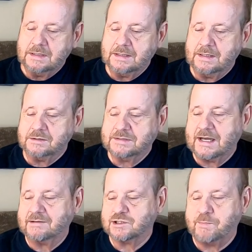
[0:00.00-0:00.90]
Uh, it's
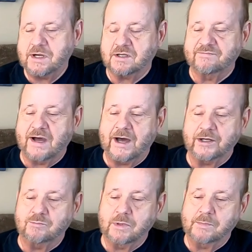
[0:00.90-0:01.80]
got speaker
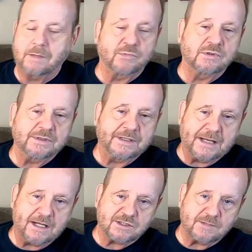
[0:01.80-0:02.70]
volume. Remember, it
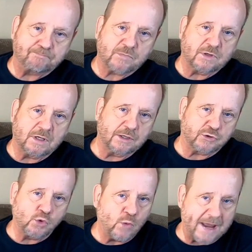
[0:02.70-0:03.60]
has uh,
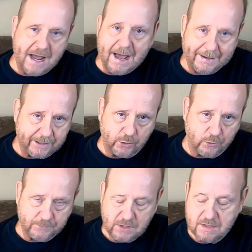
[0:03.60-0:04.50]
two-way audio,